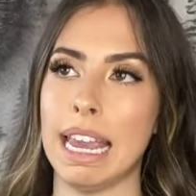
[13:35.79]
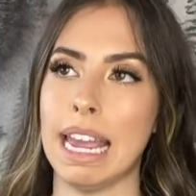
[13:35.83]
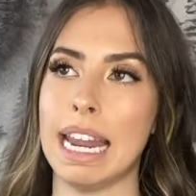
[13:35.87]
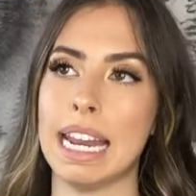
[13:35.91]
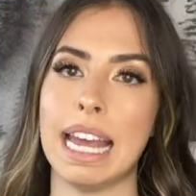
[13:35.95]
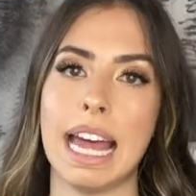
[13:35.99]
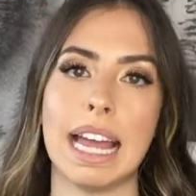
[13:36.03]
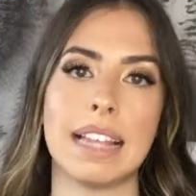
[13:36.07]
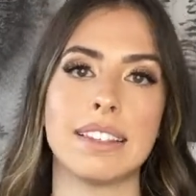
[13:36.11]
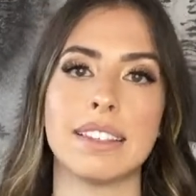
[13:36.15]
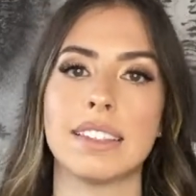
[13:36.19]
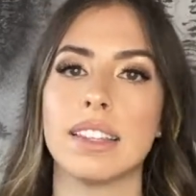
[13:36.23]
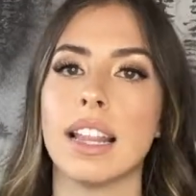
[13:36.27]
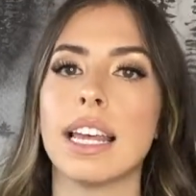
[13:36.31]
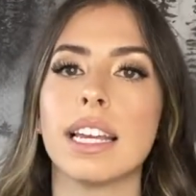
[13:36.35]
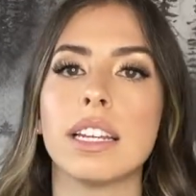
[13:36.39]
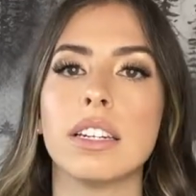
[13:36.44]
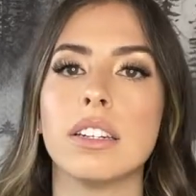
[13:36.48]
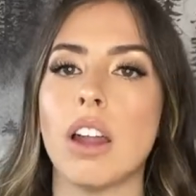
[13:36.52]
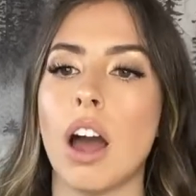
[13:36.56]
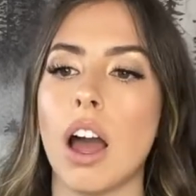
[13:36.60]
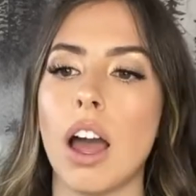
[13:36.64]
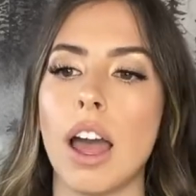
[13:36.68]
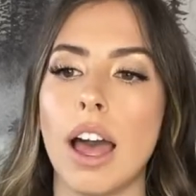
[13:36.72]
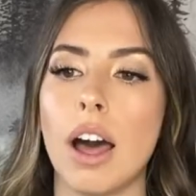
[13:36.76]
And that's like
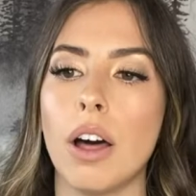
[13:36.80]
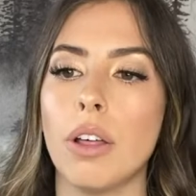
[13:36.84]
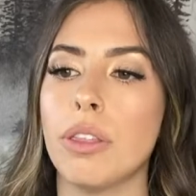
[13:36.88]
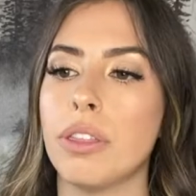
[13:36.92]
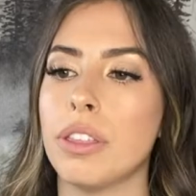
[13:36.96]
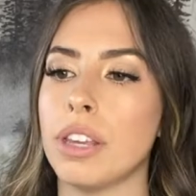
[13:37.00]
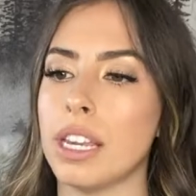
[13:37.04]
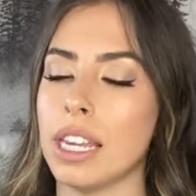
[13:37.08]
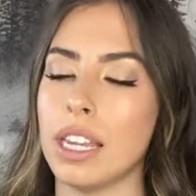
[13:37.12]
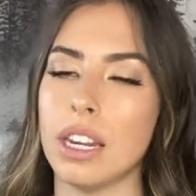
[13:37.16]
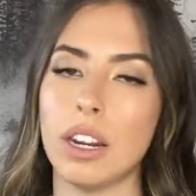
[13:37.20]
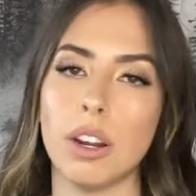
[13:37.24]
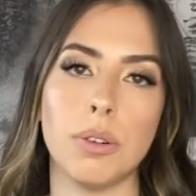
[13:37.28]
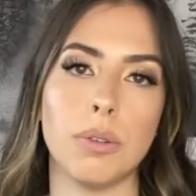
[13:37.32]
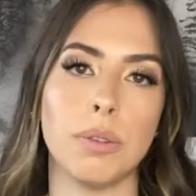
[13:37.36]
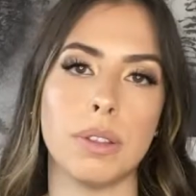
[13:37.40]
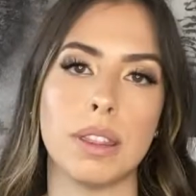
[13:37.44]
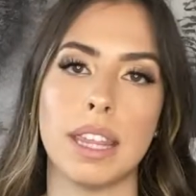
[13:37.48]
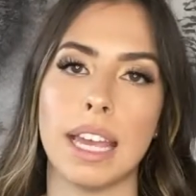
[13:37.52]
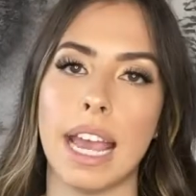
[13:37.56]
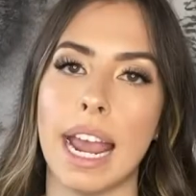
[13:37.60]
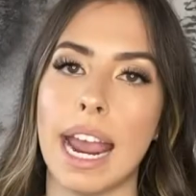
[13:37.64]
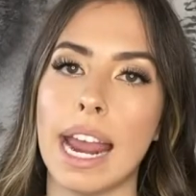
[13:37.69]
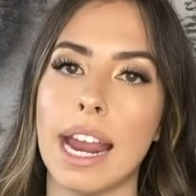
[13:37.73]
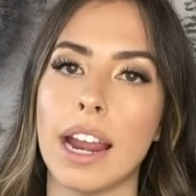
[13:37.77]
not healthy, you know, with
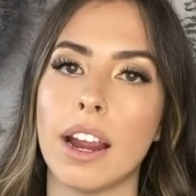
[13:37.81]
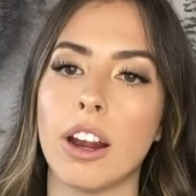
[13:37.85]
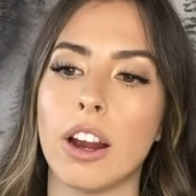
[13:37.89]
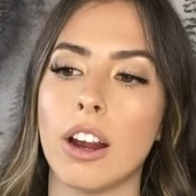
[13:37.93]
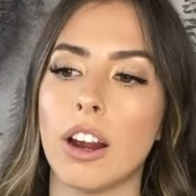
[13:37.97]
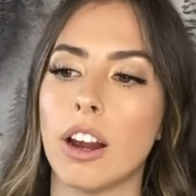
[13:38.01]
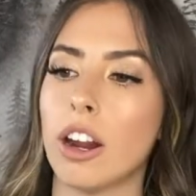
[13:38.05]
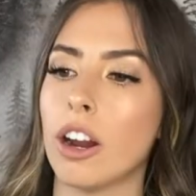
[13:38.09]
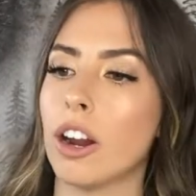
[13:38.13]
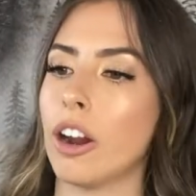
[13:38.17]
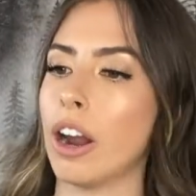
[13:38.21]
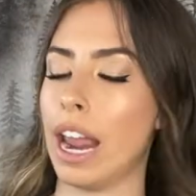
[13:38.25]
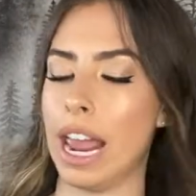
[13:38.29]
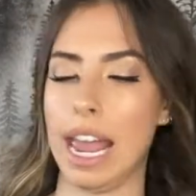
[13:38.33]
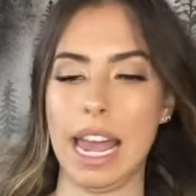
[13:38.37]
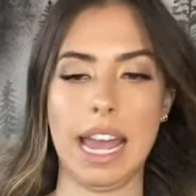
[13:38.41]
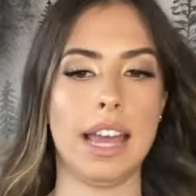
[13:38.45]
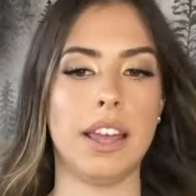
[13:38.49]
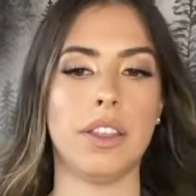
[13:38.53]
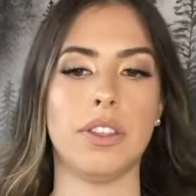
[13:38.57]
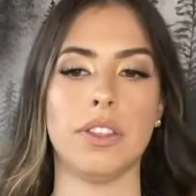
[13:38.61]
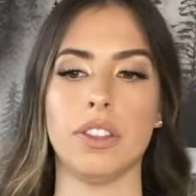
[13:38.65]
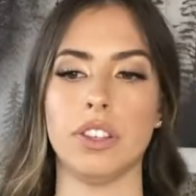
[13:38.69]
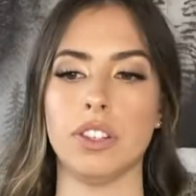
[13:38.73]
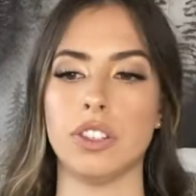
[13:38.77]
the air
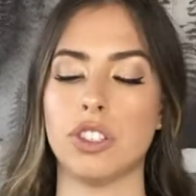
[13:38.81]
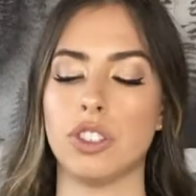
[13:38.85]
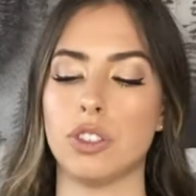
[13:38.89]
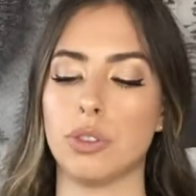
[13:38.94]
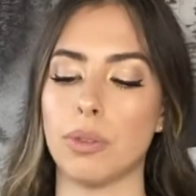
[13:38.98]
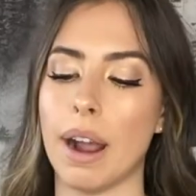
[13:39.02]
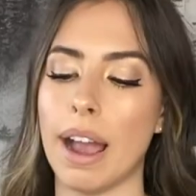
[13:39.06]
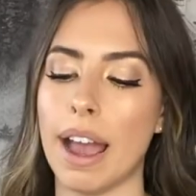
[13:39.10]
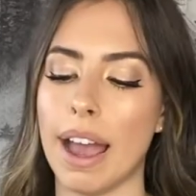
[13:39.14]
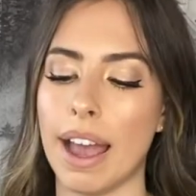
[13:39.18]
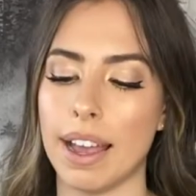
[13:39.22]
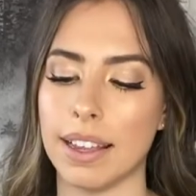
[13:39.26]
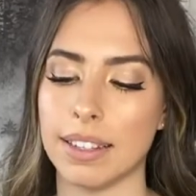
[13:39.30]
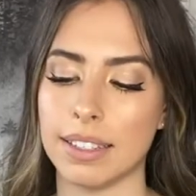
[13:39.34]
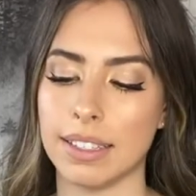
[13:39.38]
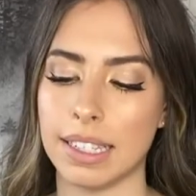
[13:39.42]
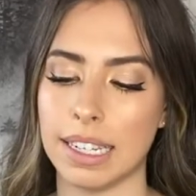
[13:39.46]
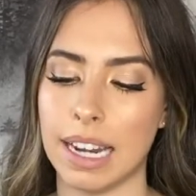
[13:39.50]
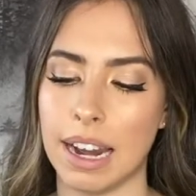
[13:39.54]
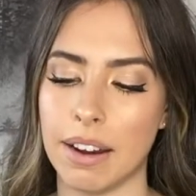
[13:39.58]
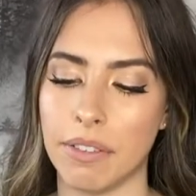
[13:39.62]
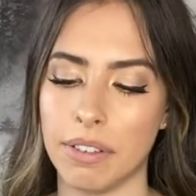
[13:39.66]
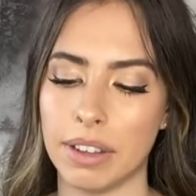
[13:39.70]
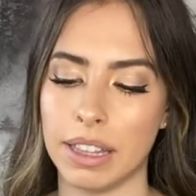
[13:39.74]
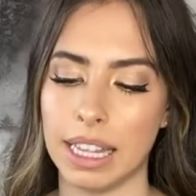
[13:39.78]
and the stress and
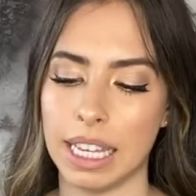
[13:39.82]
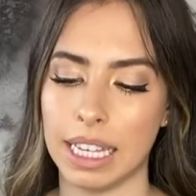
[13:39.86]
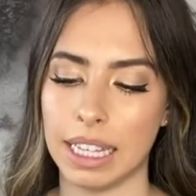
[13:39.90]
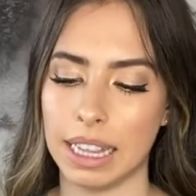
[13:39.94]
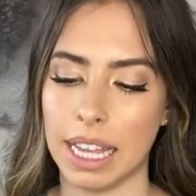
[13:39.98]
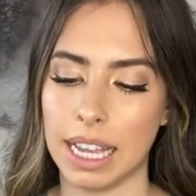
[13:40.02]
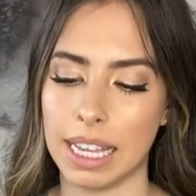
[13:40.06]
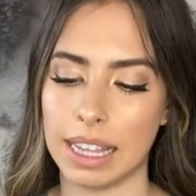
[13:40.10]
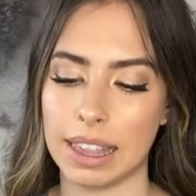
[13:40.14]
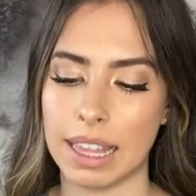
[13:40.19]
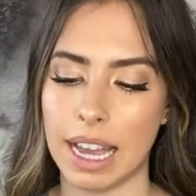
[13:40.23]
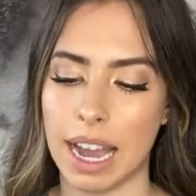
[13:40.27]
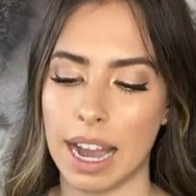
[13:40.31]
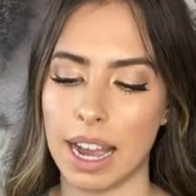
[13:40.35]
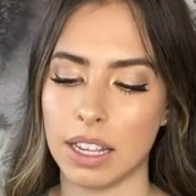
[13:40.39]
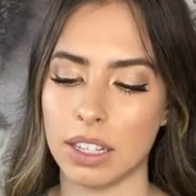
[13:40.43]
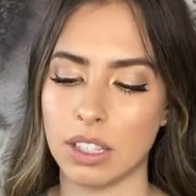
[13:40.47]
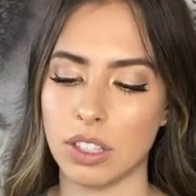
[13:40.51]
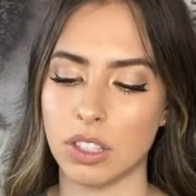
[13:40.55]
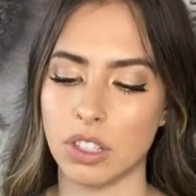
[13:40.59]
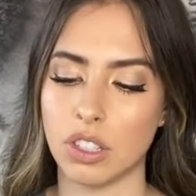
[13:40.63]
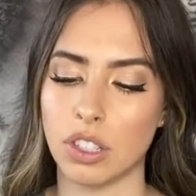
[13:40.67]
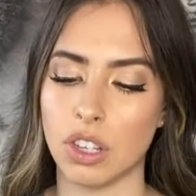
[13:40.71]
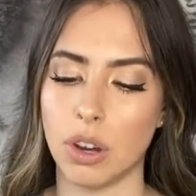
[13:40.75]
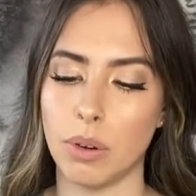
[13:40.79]
everything like that.
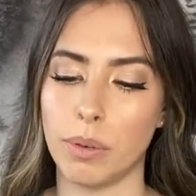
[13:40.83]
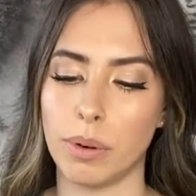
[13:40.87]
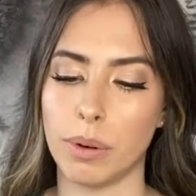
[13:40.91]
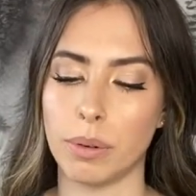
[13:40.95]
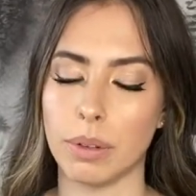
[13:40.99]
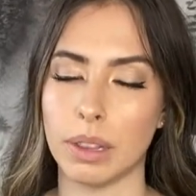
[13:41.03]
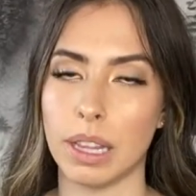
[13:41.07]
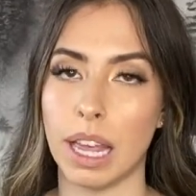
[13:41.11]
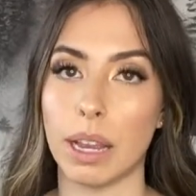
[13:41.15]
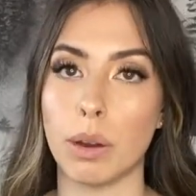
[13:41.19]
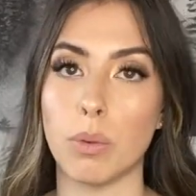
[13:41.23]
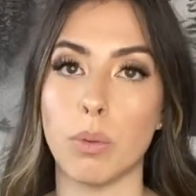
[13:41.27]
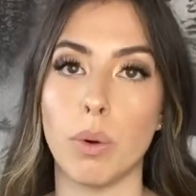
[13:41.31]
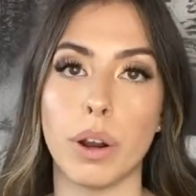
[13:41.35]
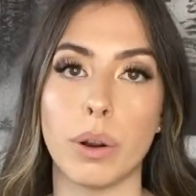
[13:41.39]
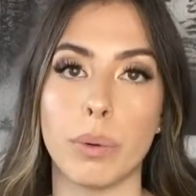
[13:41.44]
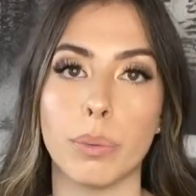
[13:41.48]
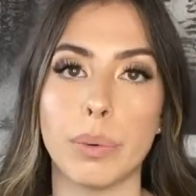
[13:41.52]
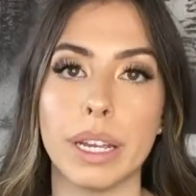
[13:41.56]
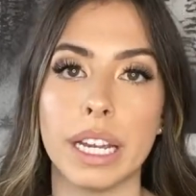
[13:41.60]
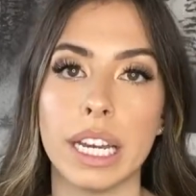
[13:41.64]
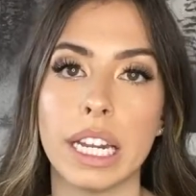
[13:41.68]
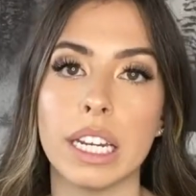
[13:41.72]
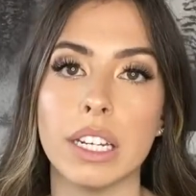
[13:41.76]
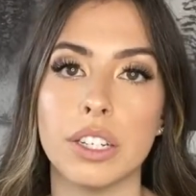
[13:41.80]
And so we were like, what are
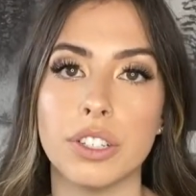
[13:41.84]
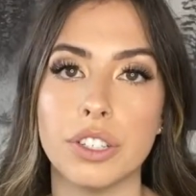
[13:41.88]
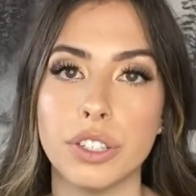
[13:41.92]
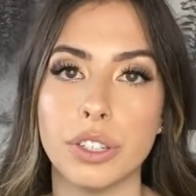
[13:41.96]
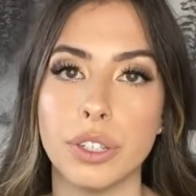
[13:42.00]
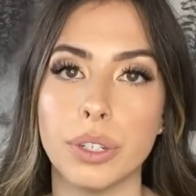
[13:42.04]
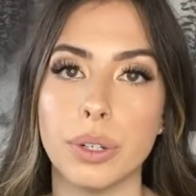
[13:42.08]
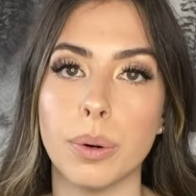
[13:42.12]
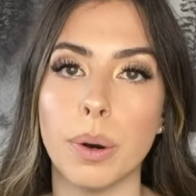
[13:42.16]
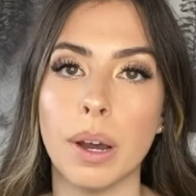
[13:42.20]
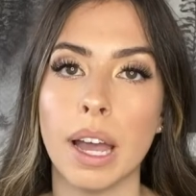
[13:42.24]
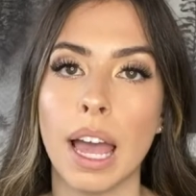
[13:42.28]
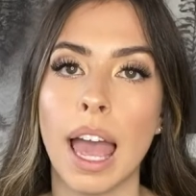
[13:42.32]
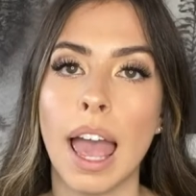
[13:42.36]
we gonna do?